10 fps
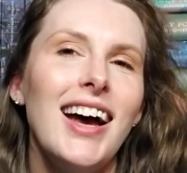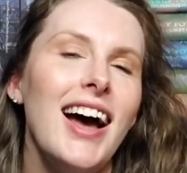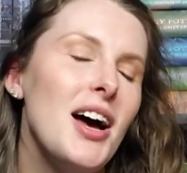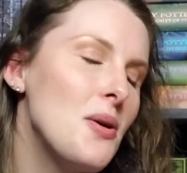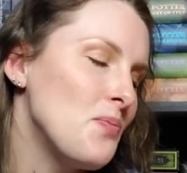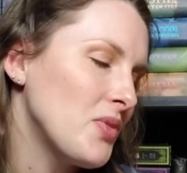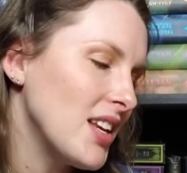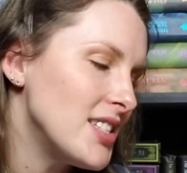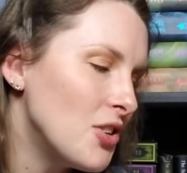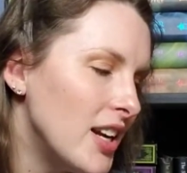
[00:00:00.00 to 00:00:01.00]
Um,
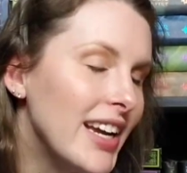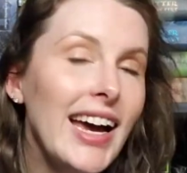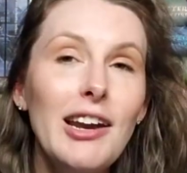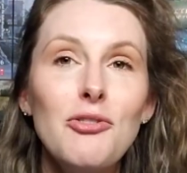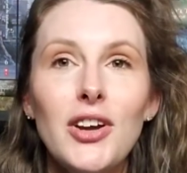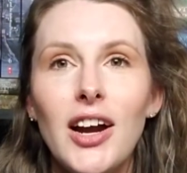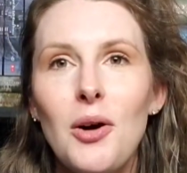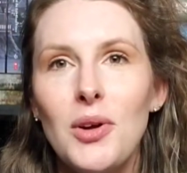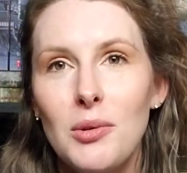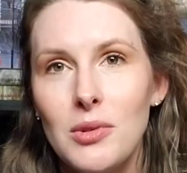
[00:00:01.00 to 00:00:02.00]
still need to kind of figure out
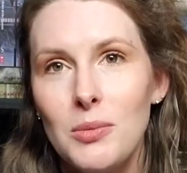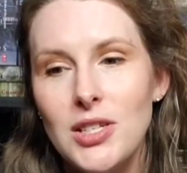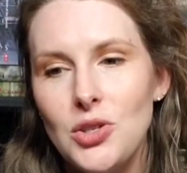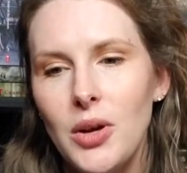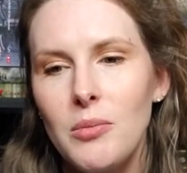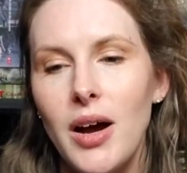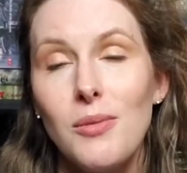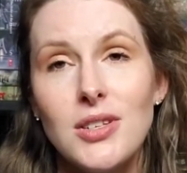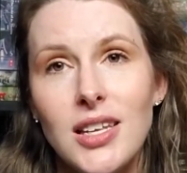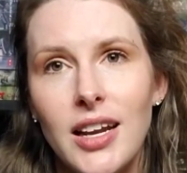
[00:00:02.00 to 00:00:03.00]
what I'm going to be doing
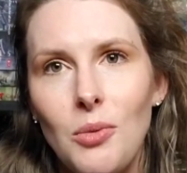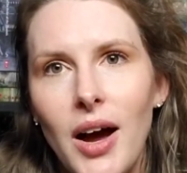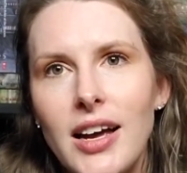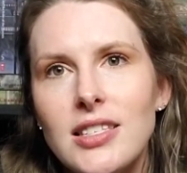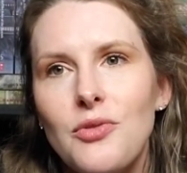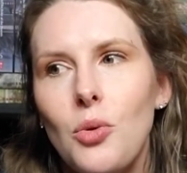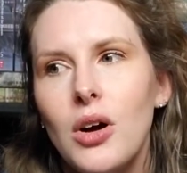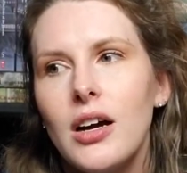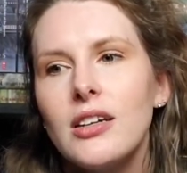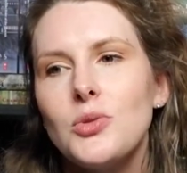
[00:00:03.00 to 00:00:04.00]
Bible study wise
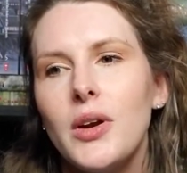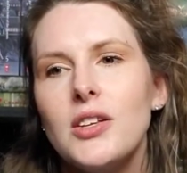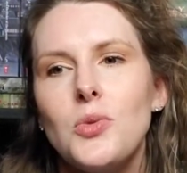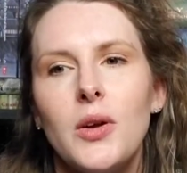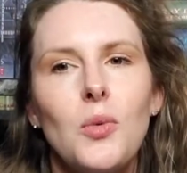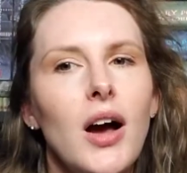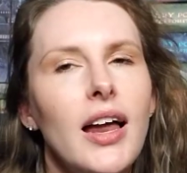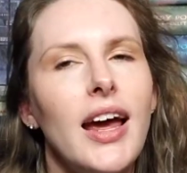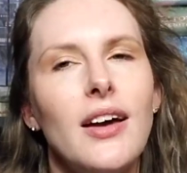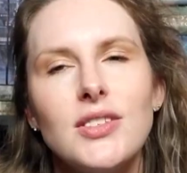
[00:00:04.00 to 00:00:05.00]
for 2021.
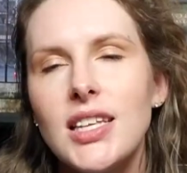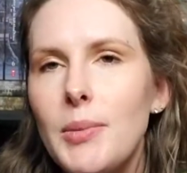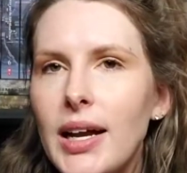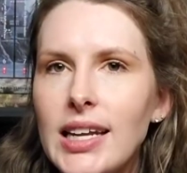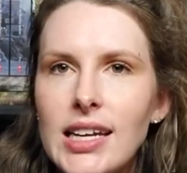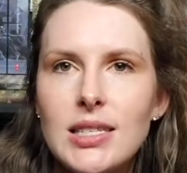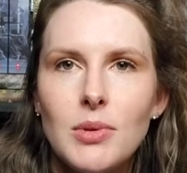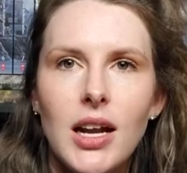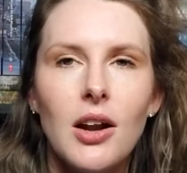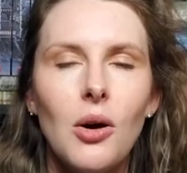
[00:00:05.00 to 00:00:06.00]
I have some ideas,
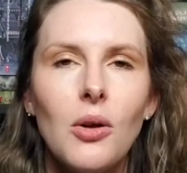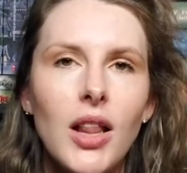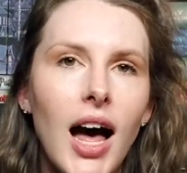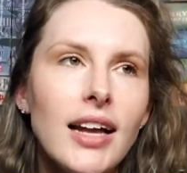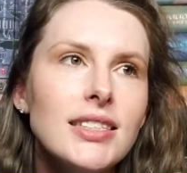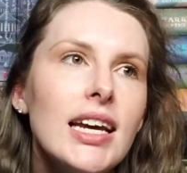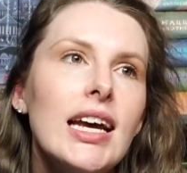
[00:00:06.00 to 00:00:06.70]
but not a whole lot.